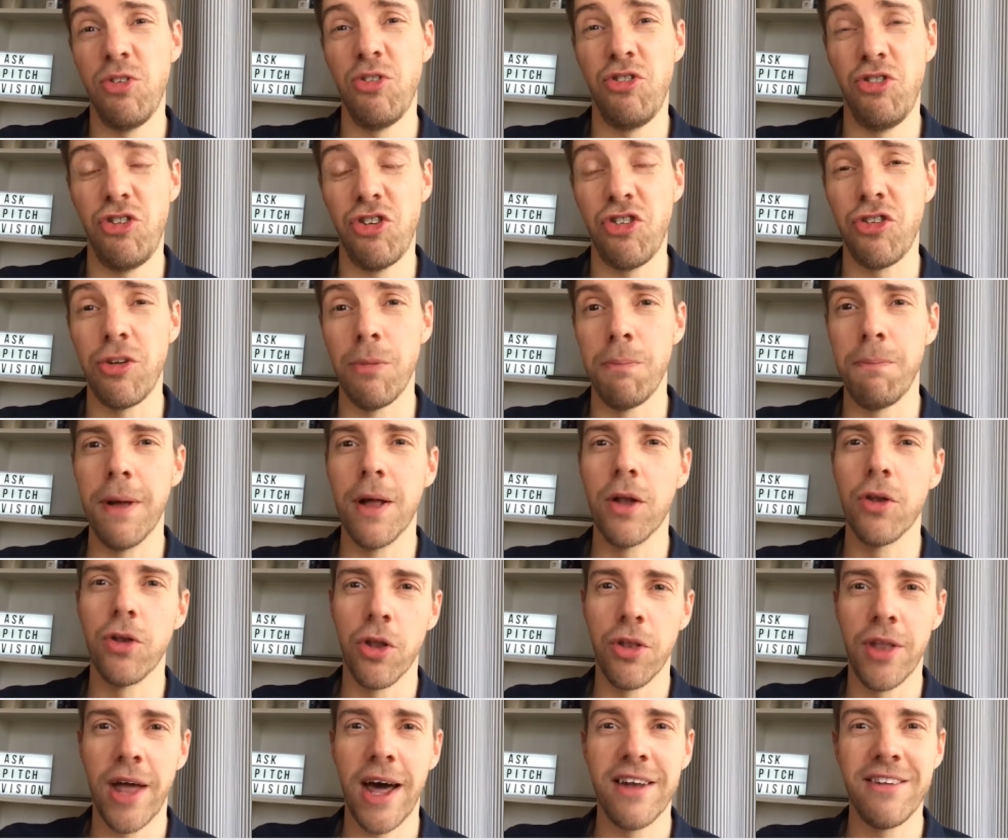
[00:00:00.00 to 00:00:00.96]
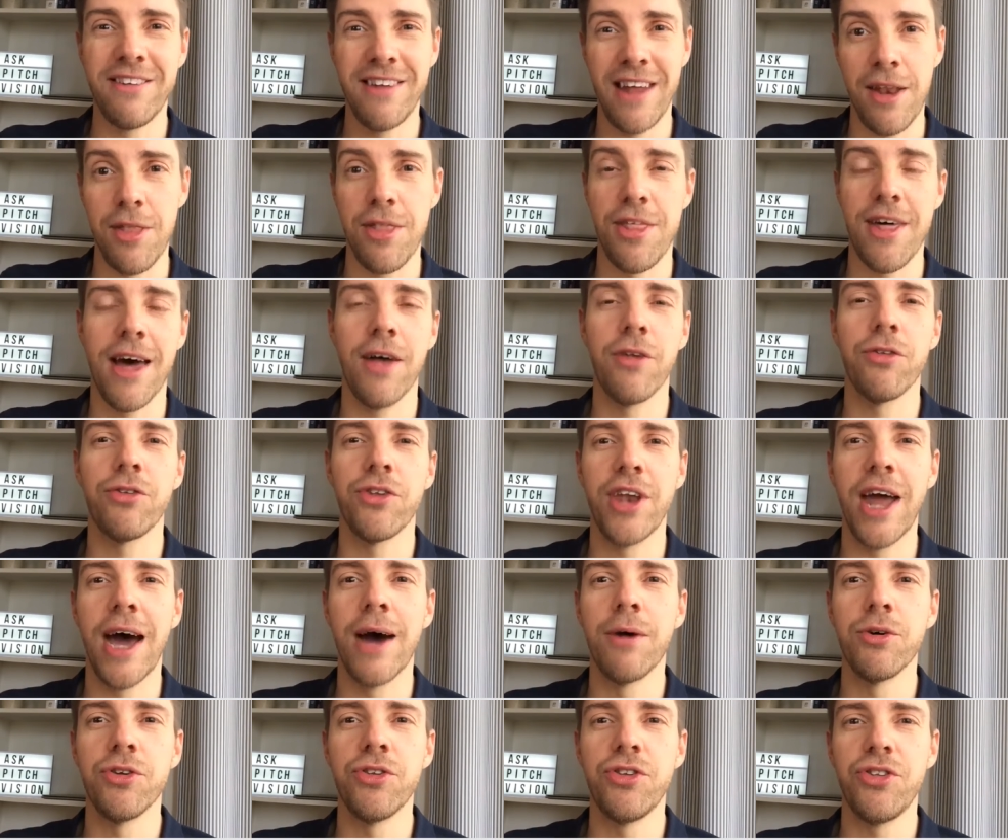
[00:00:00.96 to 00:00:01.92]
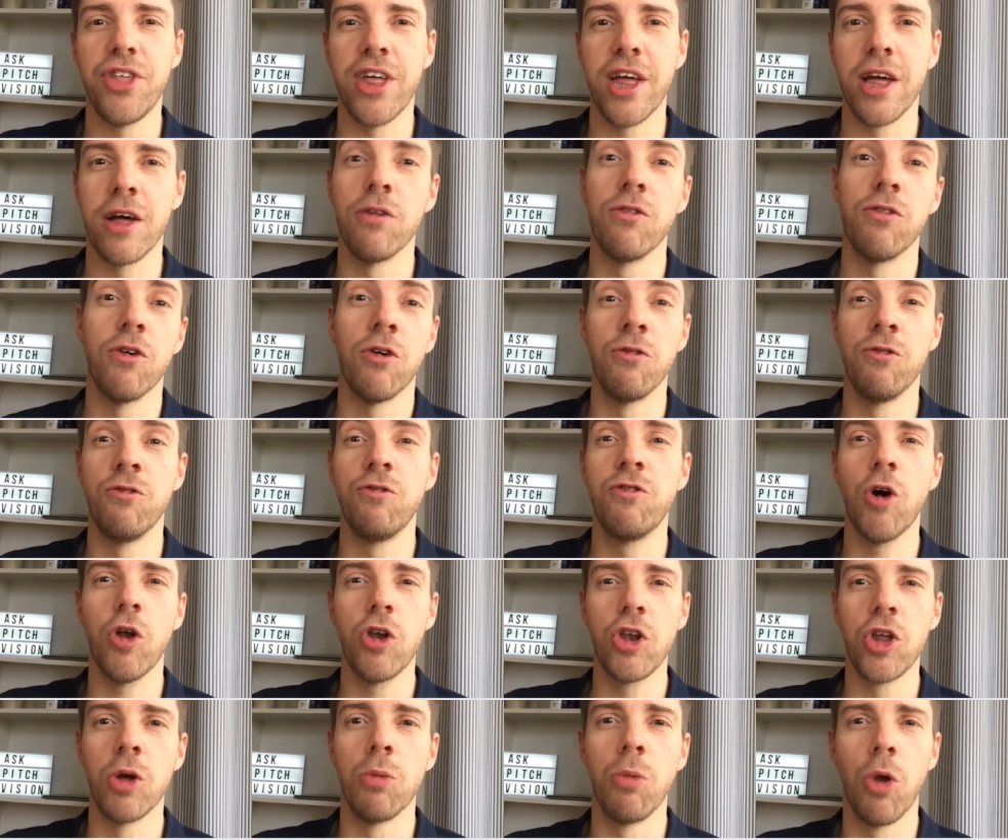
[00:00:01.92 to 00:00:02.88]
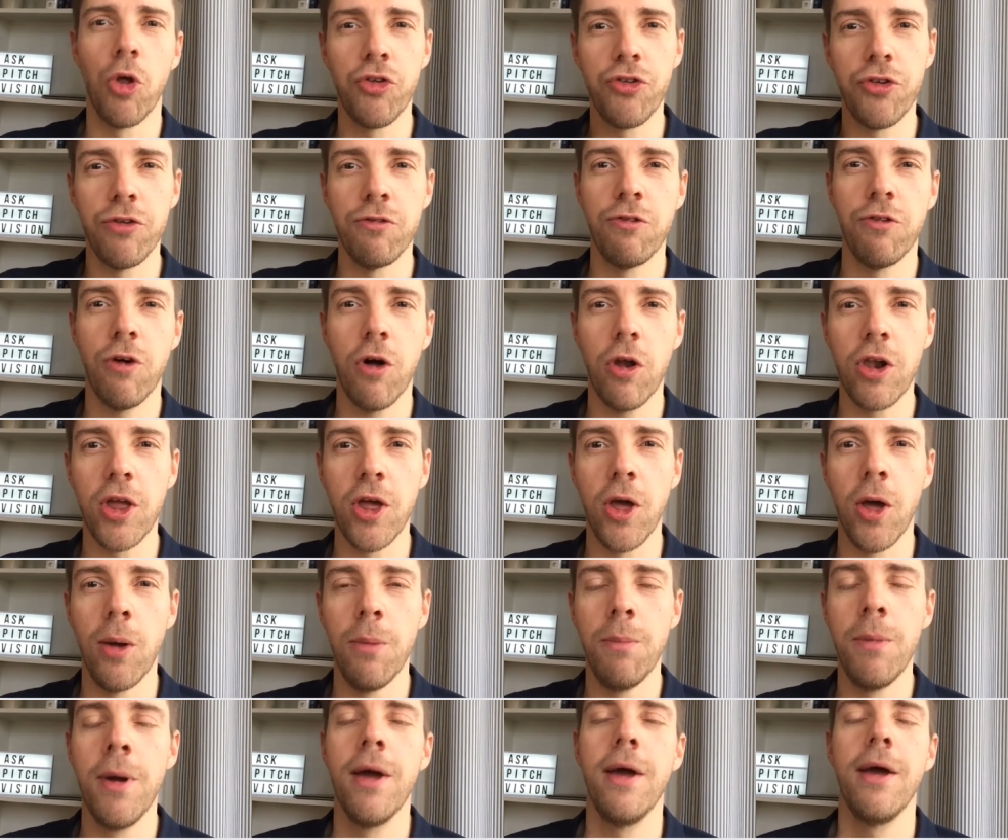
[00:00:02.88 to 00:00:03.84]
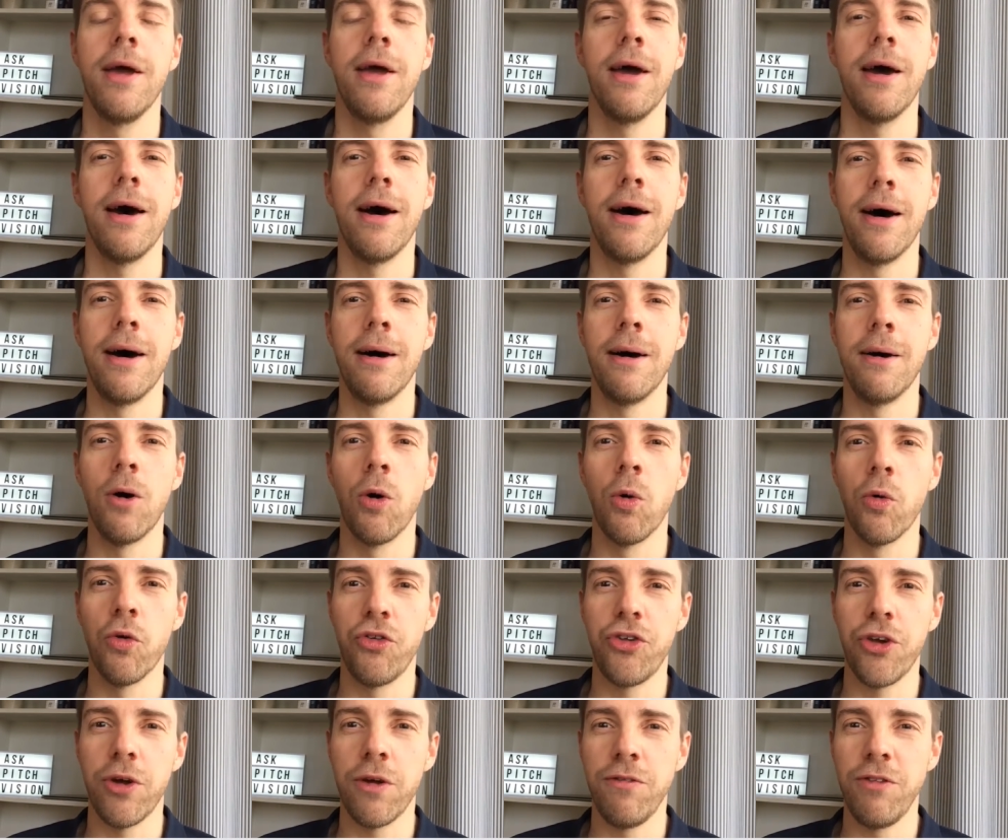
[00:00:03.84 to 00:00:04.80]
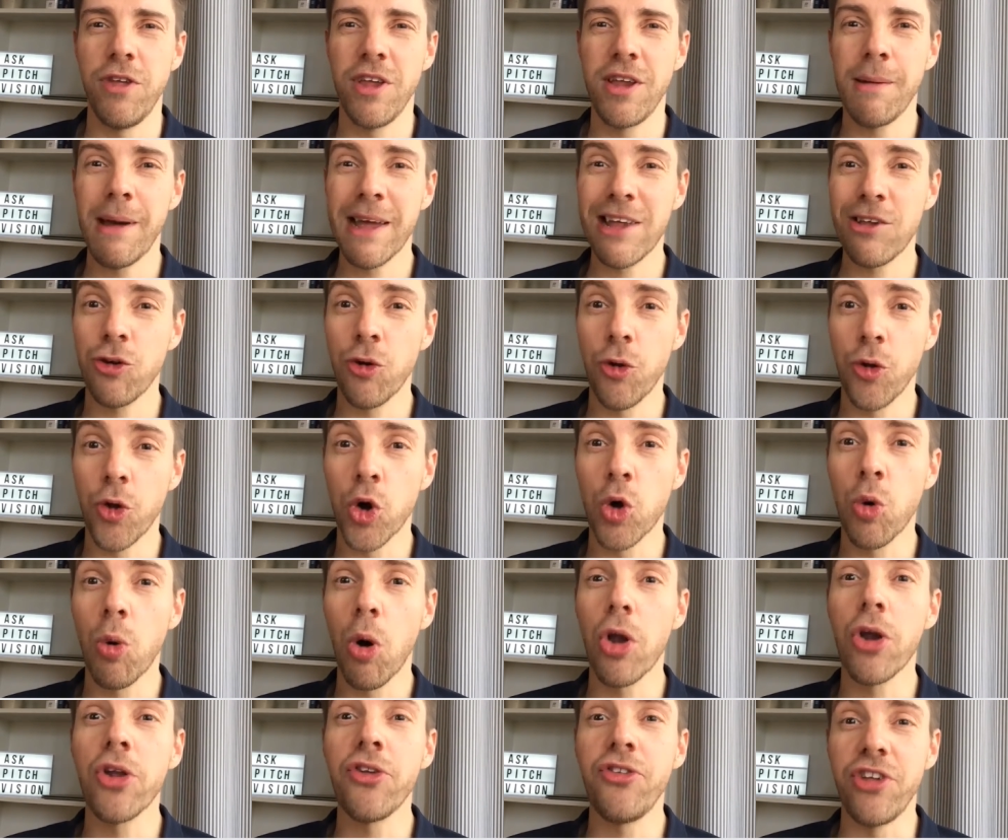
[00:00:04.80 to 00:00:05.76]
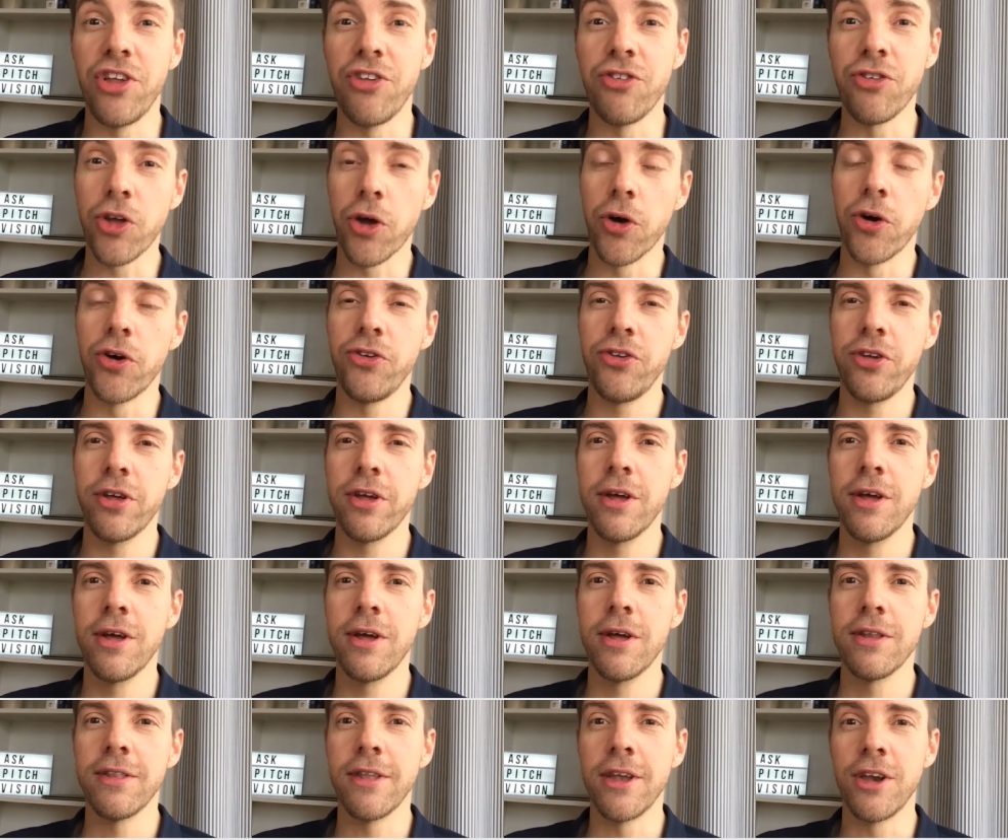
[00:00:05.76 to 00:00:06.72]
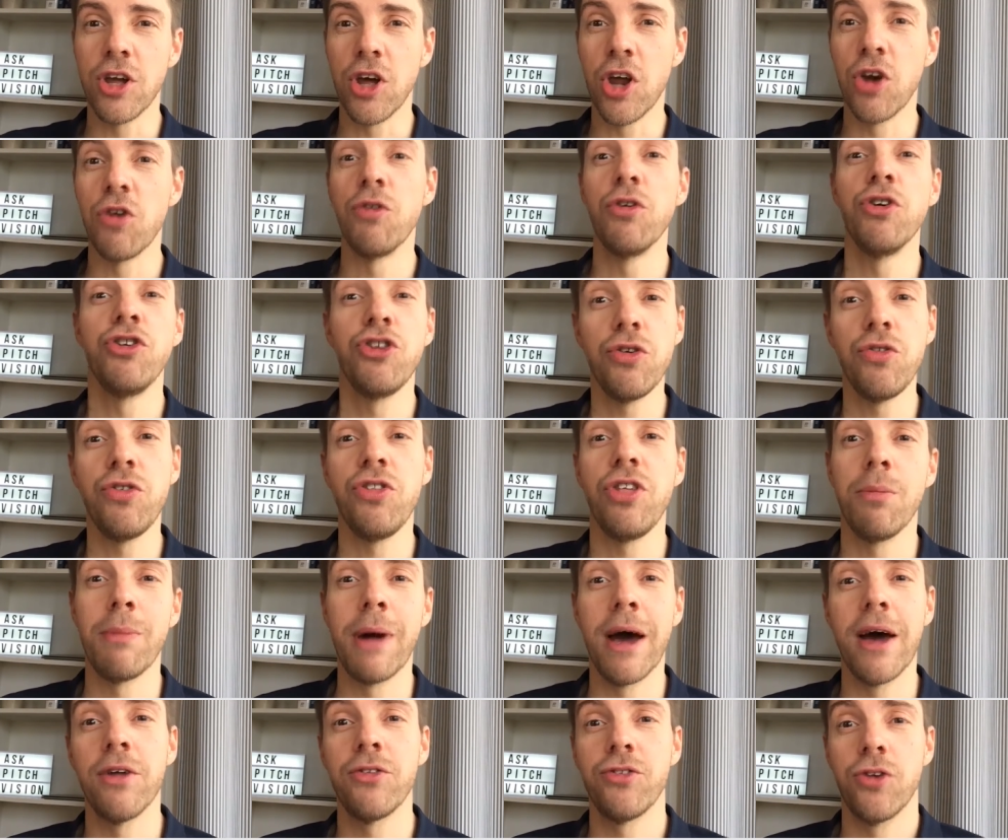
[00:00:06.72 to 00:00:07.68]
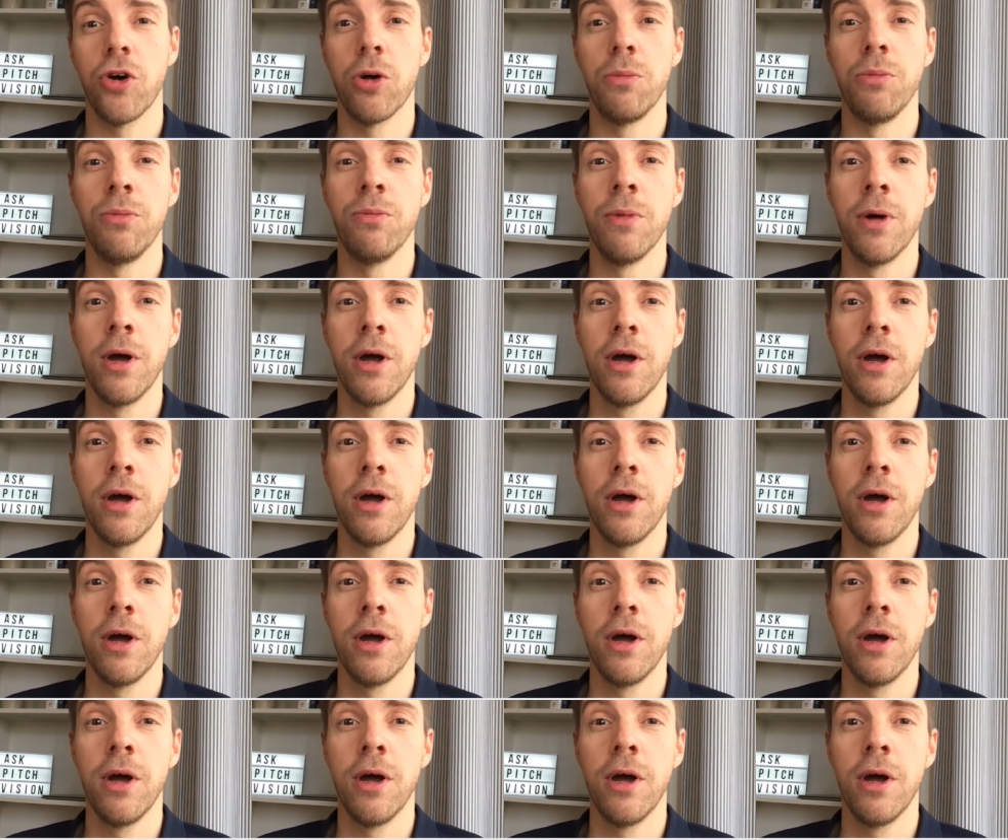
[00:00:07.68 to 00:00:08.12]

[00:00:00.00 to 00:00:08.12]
just to build on that 10,000 hours thing of volume, lots of volume. Also, if you make sure the quality is good, then you're going to reduce the amount of time